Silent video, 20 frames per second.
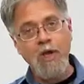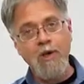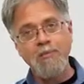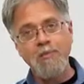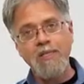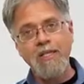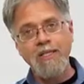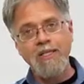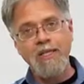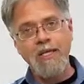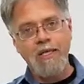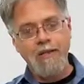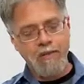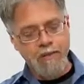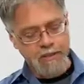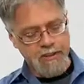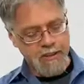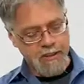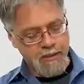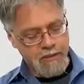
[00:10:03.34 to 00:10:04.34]
upside
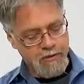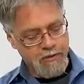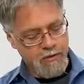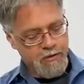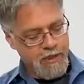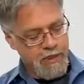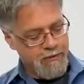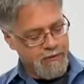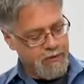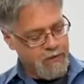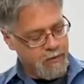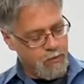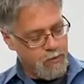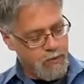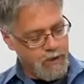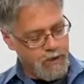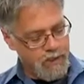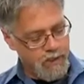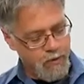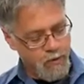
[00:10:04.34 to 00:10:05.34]
down to get gravity
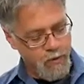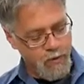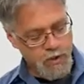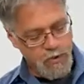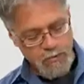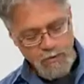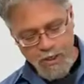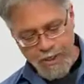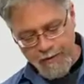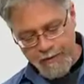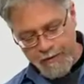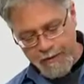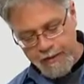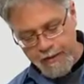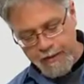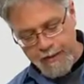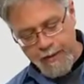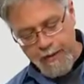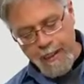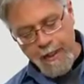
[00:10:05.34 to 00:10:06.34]
working with me.
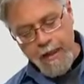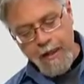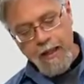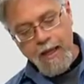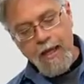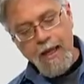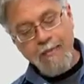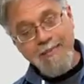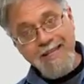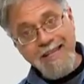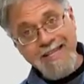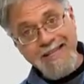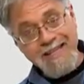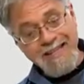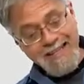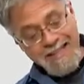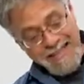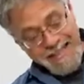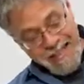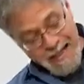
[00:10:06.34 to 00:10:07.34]
I'm taking
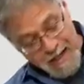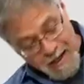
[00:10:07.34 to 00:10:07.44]
this and